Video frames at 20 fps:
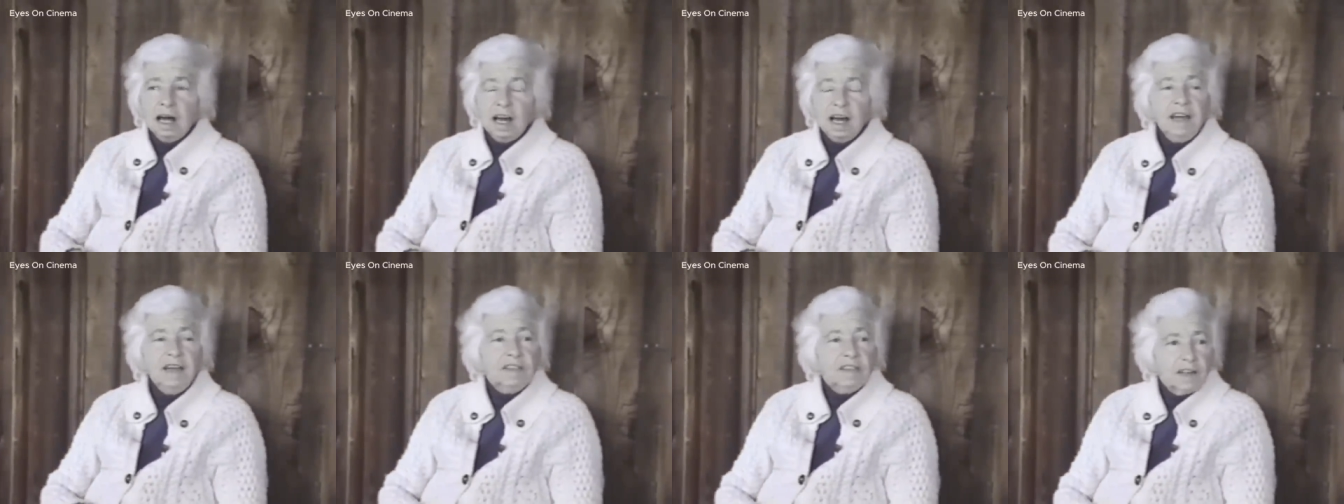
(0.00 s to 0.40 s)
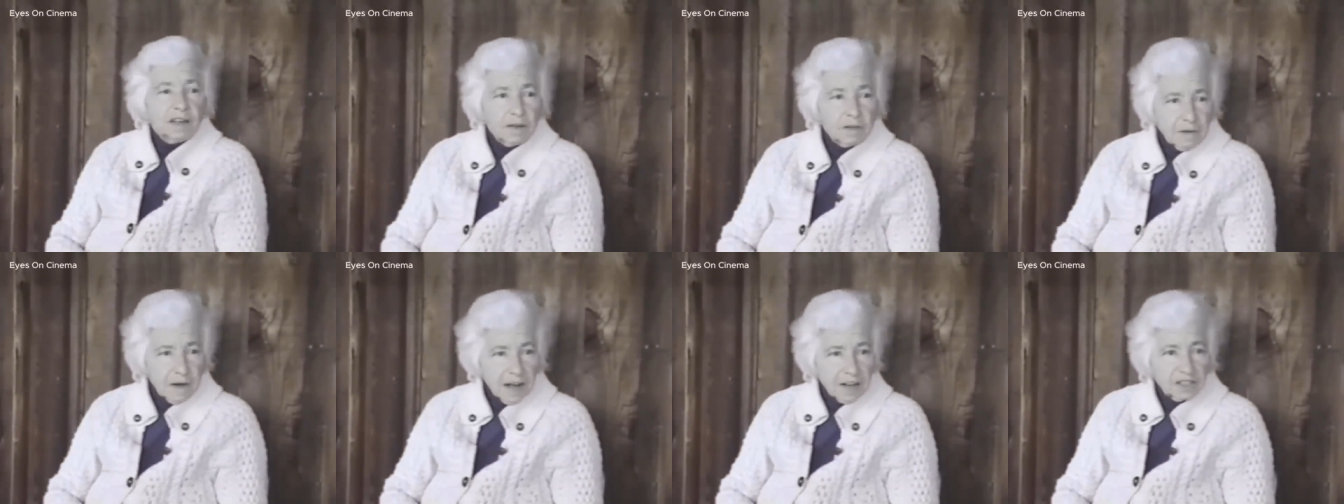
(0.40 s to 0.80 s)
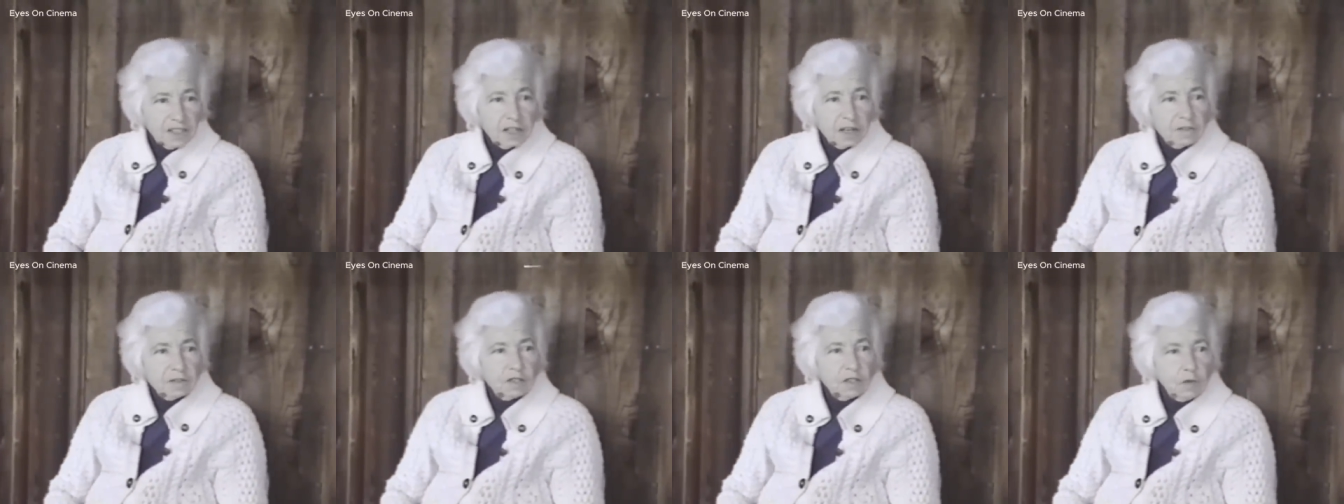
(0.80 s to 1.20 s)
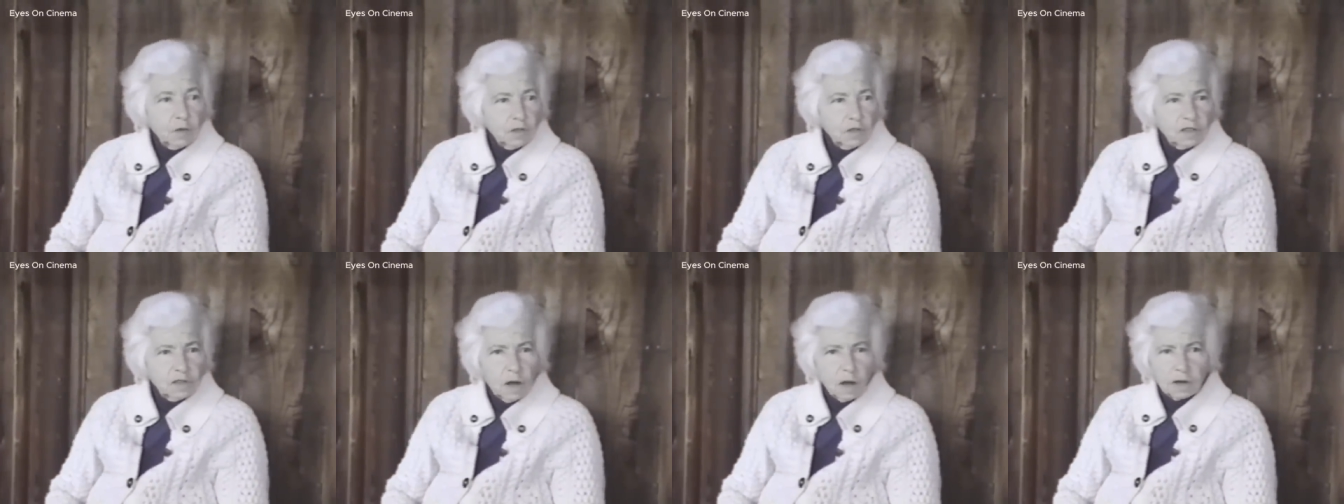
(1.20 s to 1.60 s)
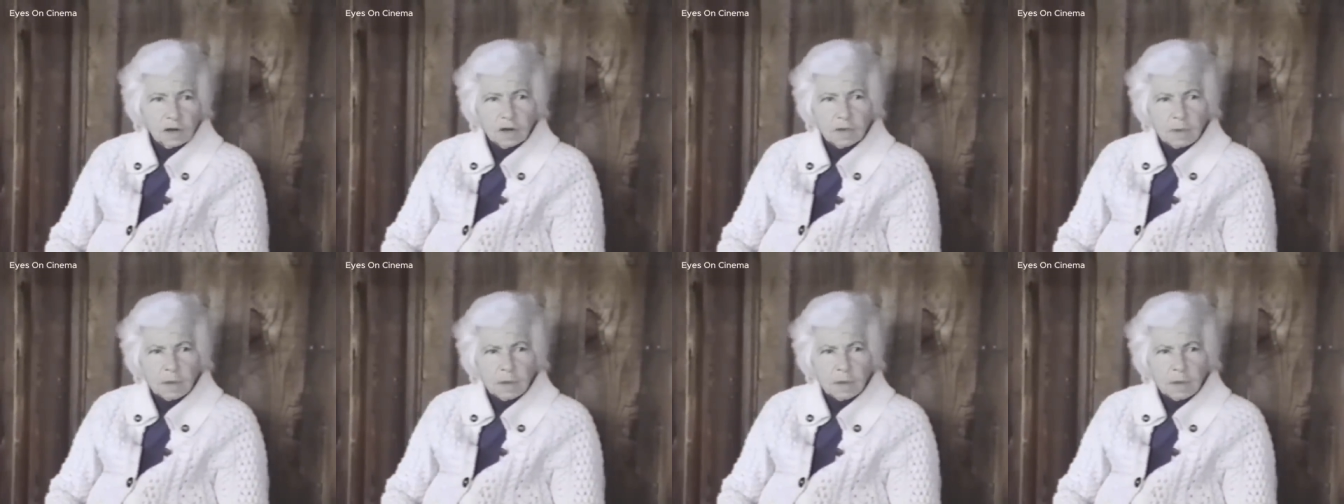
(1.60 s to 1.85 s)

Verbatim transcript: in the direction of Tucson.